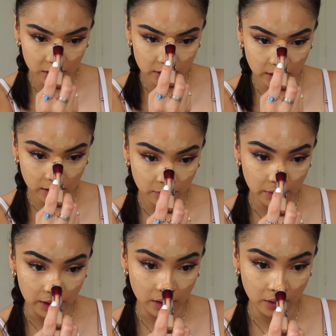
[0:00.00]
down
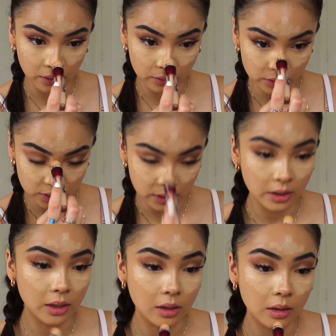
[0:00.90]
my nose,
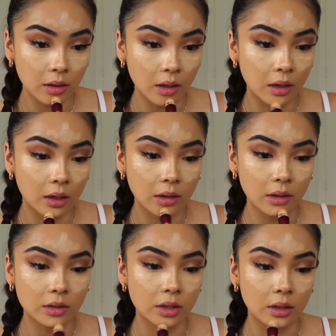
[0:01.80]
and on
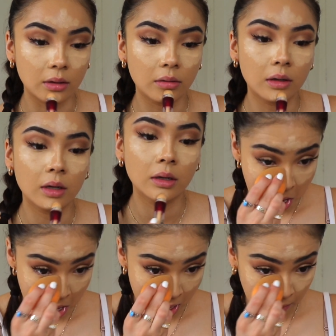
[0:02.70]
the chin.
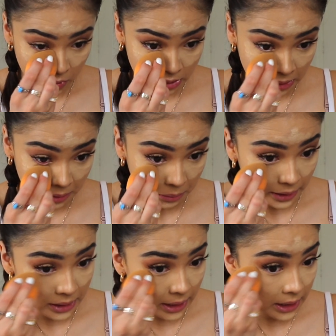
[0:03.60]
And I'm just going to
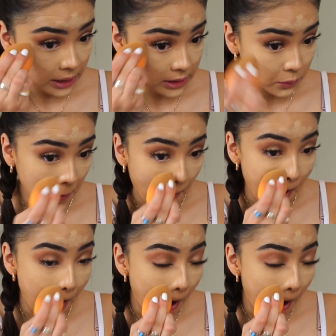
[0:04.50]
blend that in as well.